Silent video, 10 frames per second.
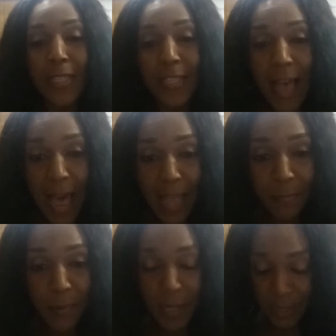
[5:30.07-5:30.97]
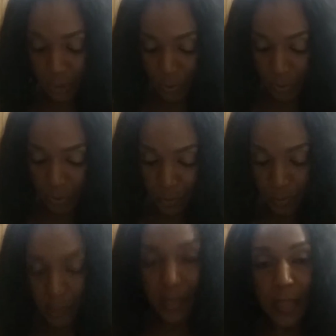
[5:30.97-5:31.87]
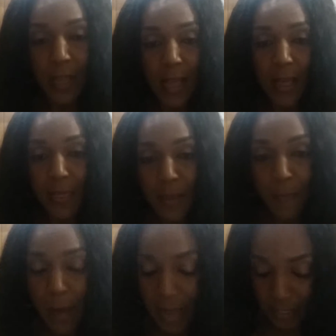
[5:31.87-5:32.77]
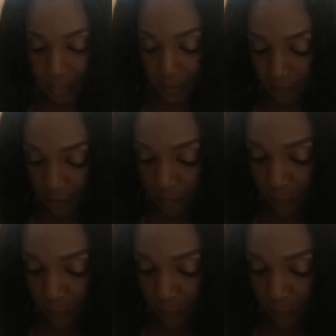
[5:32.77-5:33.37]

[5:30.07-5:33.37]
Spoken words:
to add butter to the pot to give it